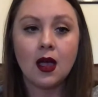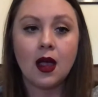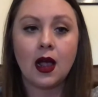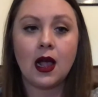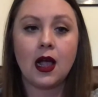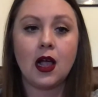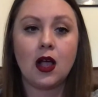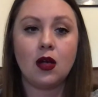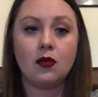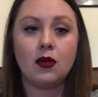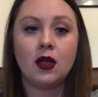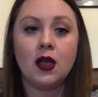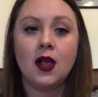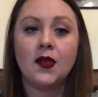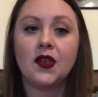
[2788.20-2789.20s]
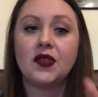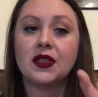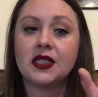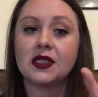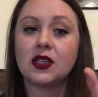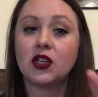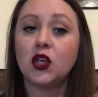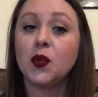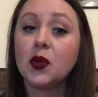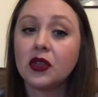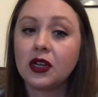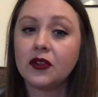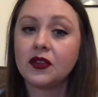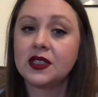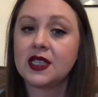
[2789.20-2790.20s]
that this is a
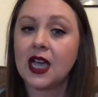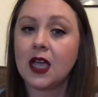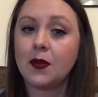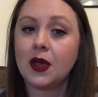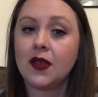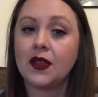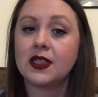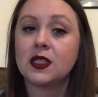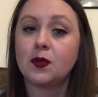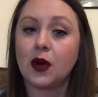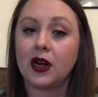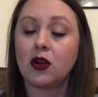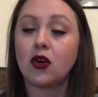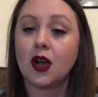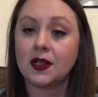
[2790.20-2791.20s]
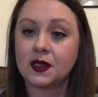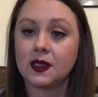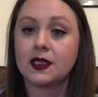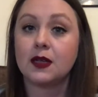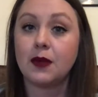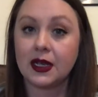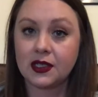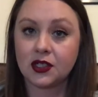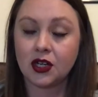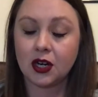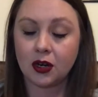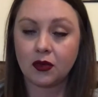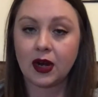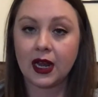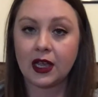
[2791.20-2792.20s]
cumulative assignment that's spread across the
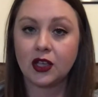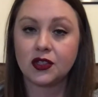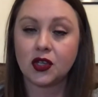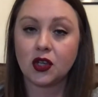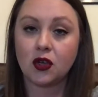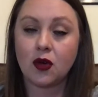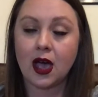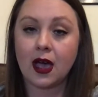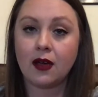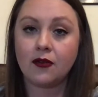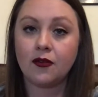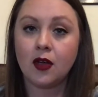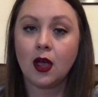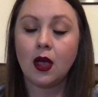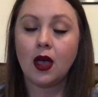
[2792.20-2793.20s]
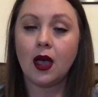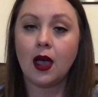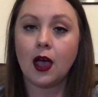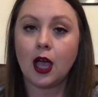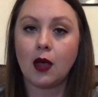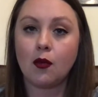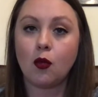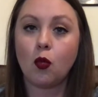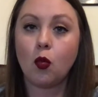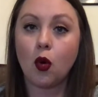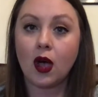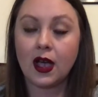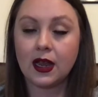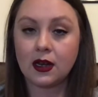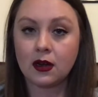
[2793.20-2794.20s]
semester, right? So you have
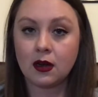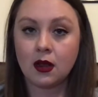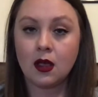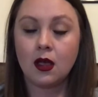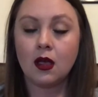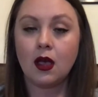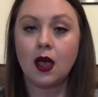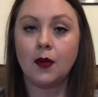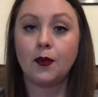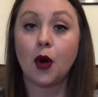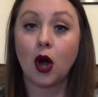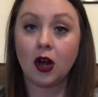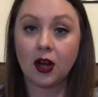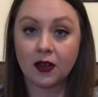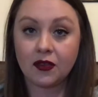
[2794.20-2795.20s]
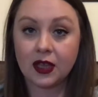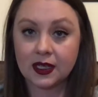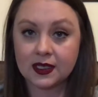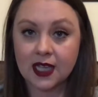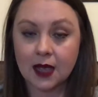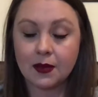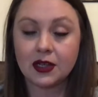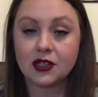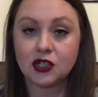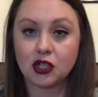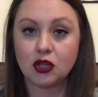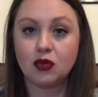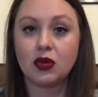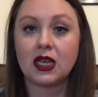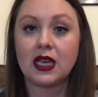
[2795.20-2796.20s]
one part of the assignment
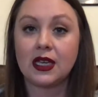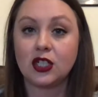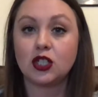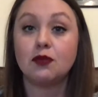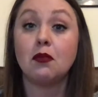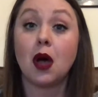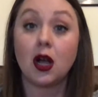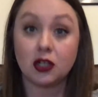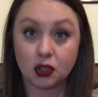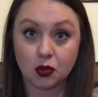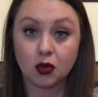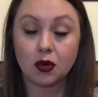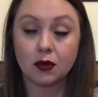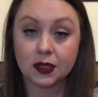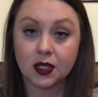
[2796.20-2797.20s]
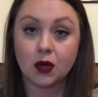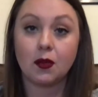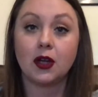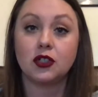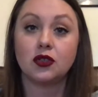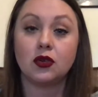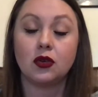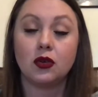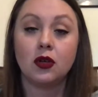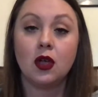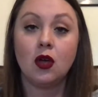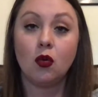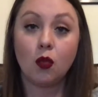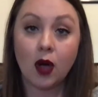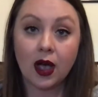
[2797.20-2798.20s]
due each module. So module
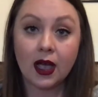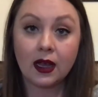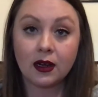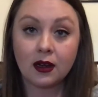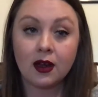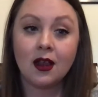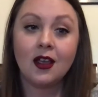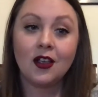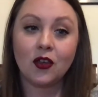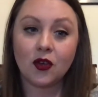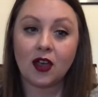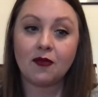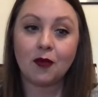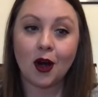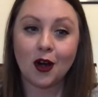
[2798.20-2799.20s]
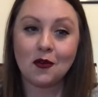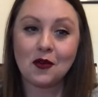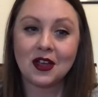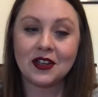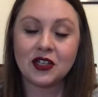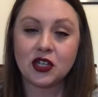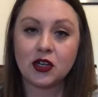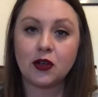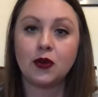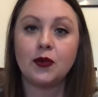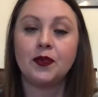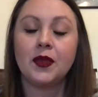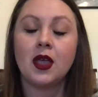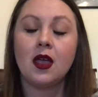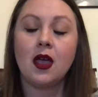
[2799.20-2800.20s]
1, you'll have part 1 due,
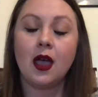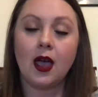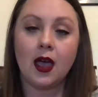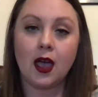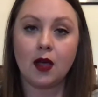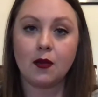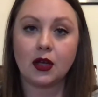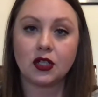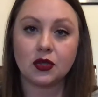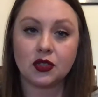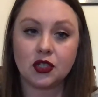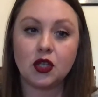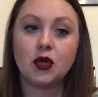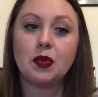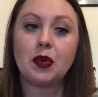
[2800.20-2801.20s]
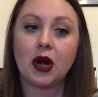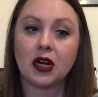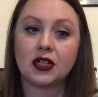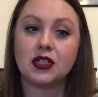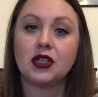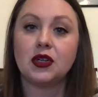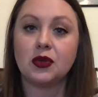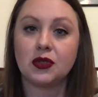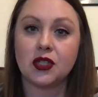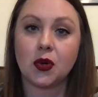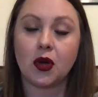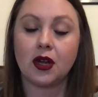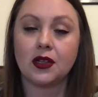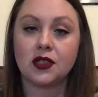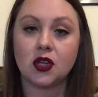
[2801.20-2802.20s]
module 2, part 2, so
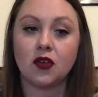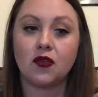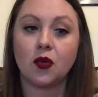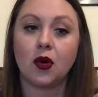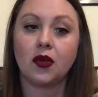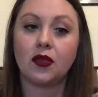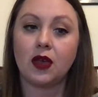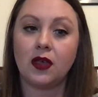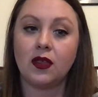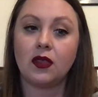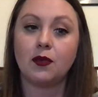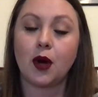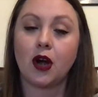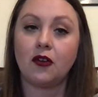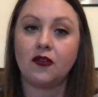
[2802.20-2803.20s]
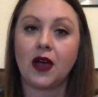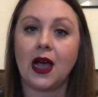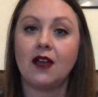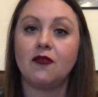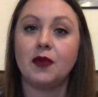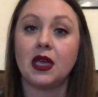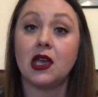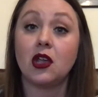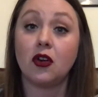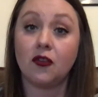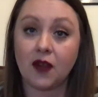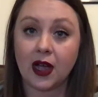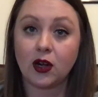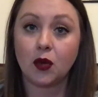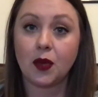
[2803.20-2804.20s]
on and so forth, and then part 5 being your
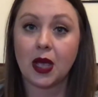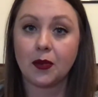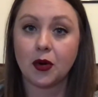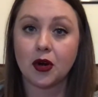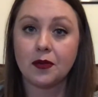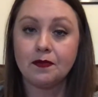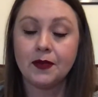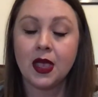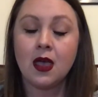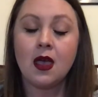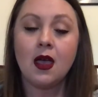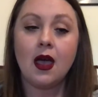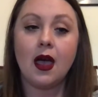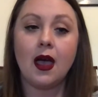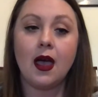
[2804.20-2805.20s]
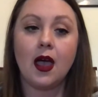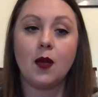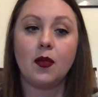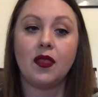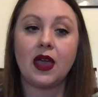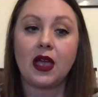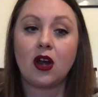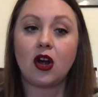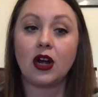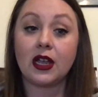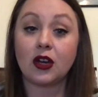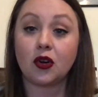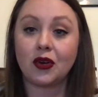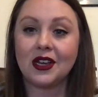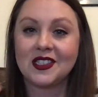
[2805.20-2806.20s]
final paper. They are
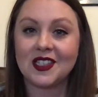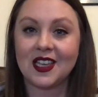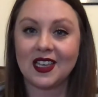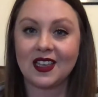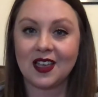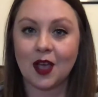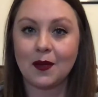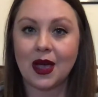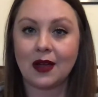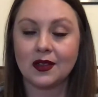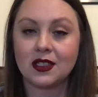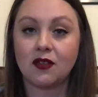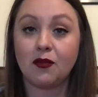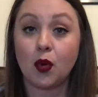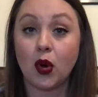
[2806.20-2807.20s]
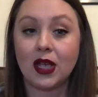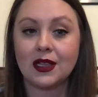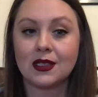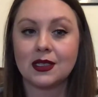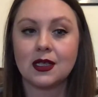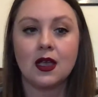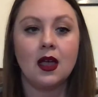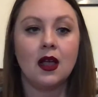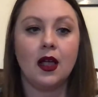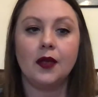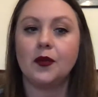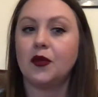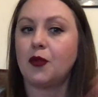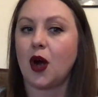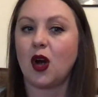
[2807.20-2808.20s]
increasing amounts of points,
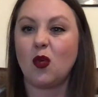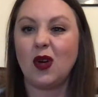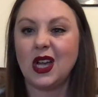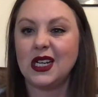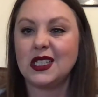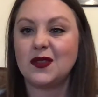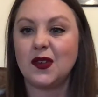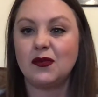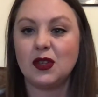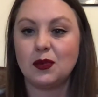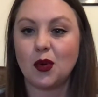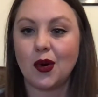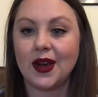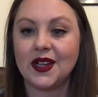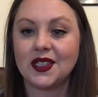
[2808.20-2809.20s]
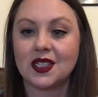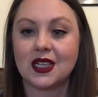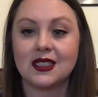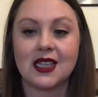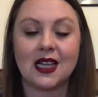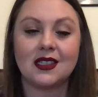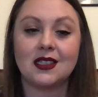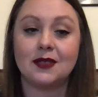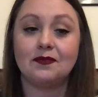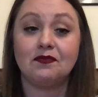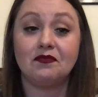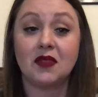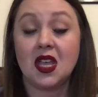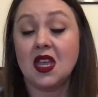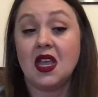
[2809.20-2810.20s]
and with part 1 is 50 points because
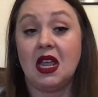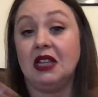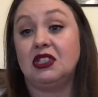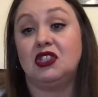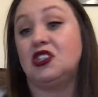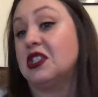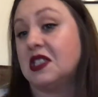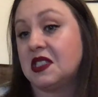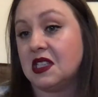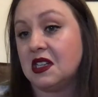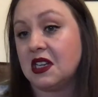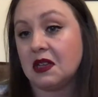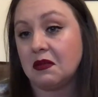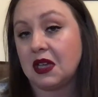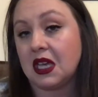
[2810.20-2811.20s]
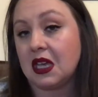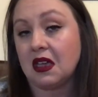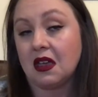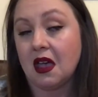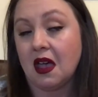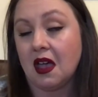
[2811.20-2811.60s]
it's just sending me,